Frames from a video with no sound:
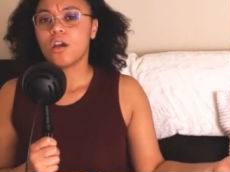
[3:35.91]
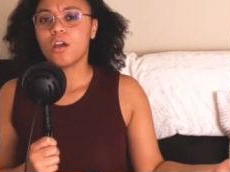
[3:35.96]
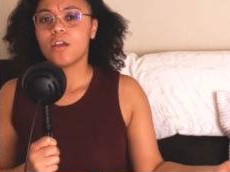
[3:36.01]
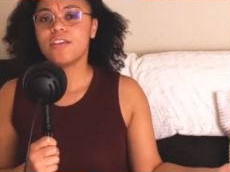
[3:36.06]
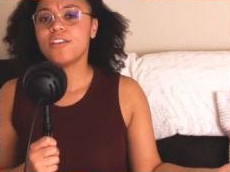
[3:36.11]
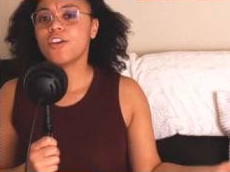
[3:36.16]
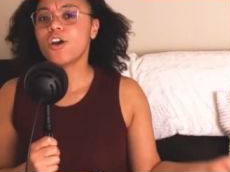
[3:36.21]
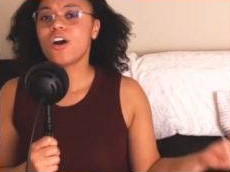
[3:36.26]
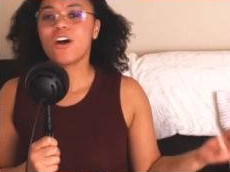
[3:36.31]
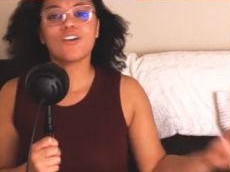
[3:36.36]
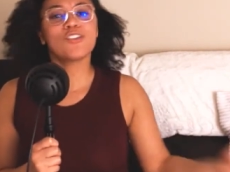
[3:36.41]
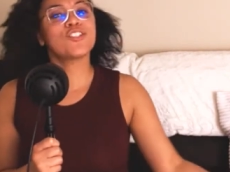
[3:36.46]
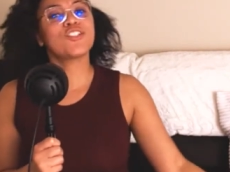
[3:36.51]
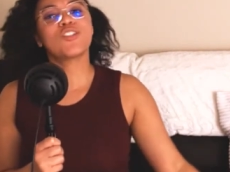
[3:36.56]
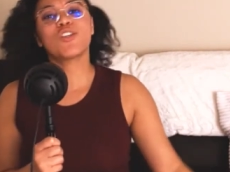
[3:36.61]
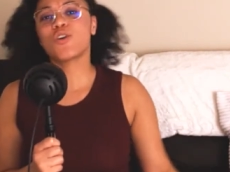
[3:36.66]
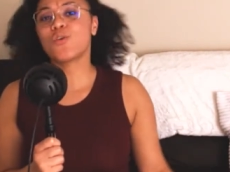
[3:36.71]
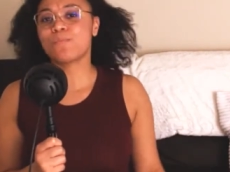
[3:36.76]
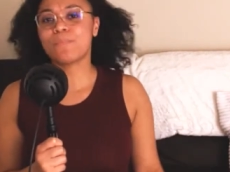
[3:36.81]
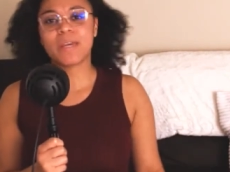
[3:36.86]
Y'all
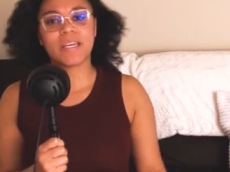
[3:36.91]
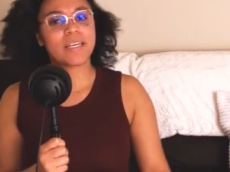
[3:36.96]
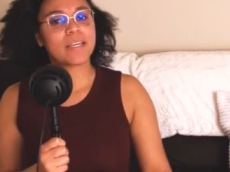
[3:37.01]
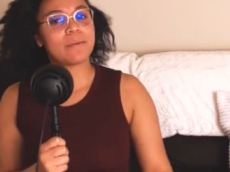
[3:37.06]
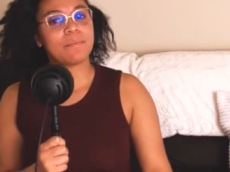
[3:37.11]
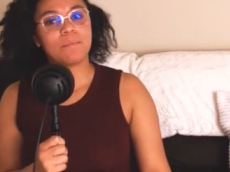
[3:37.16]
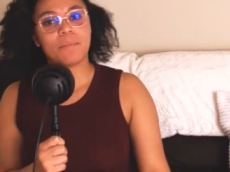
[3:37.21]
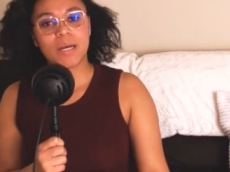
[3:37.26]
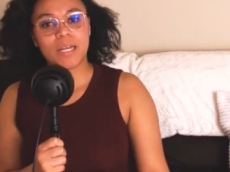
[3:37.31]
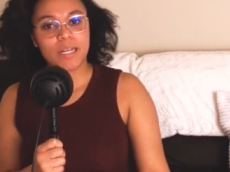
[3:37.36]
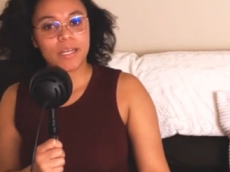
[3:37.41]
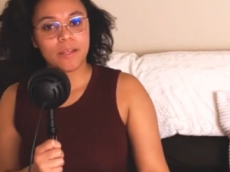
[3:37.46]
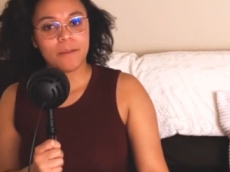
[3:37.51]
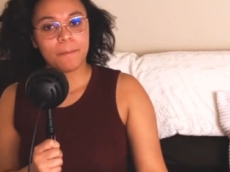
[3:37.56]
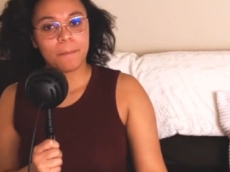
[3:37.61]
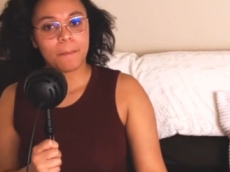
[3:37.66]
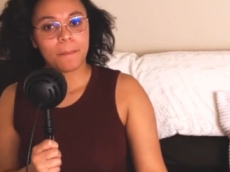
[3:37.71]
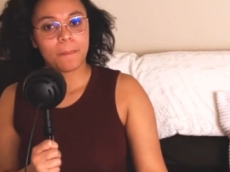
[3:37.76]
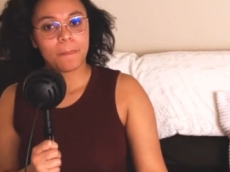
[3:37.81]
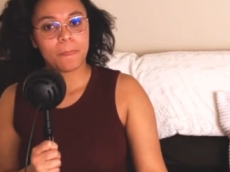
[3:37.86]
still making money
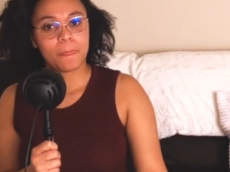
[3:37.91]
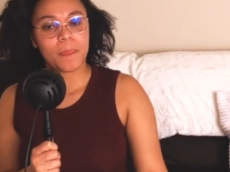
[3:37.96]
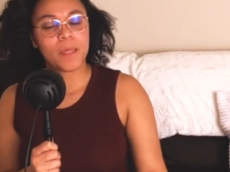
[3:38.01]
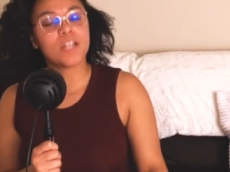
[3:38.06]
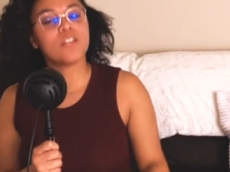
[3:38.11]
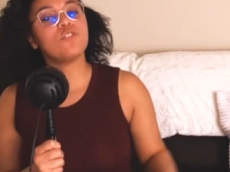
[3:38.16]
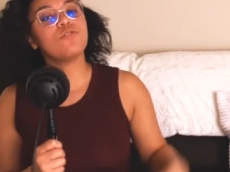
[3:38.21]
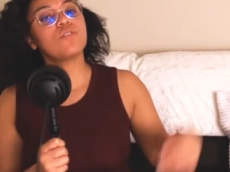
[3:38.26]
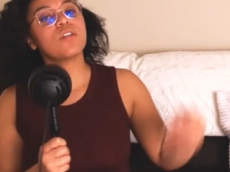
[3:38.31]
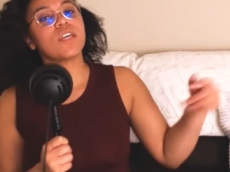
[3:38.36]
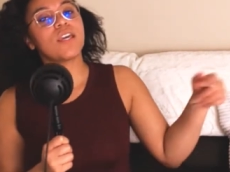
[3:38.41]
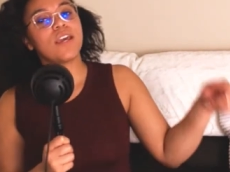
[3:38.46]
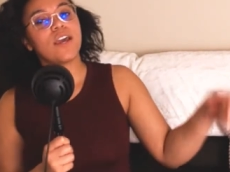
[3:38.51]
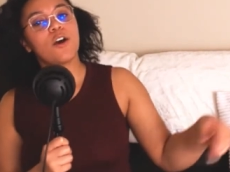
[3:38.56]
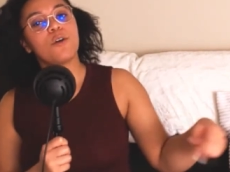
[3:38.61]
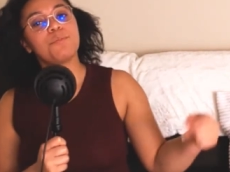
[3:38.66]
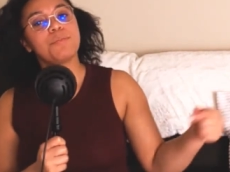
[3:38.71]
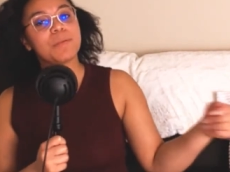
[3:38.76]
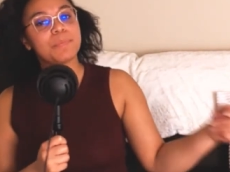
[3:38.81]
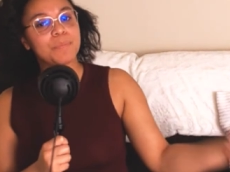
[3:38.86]
and you can't
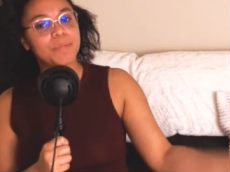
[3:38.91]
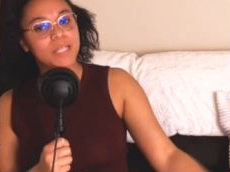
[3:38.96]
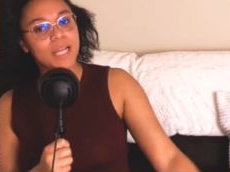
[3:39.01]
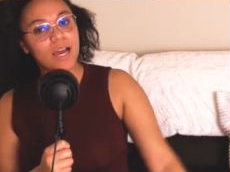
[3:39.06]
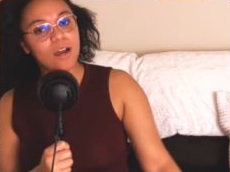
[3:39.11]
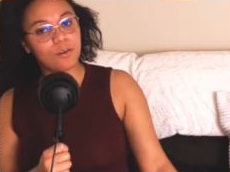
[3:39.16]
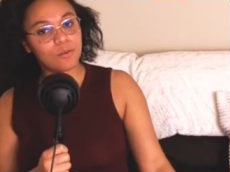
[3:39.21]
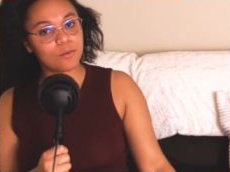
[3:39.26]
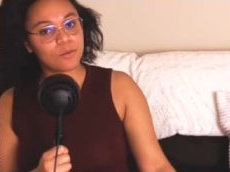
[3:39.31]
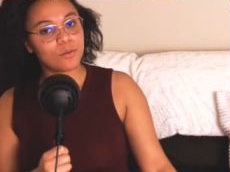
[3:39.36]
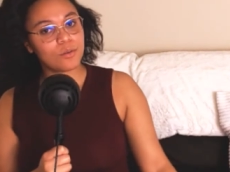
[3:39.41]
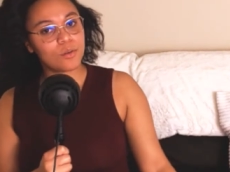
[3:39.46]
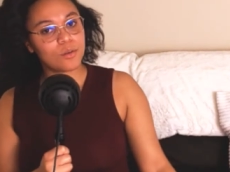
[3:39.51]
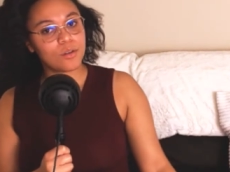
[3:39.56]
help people out.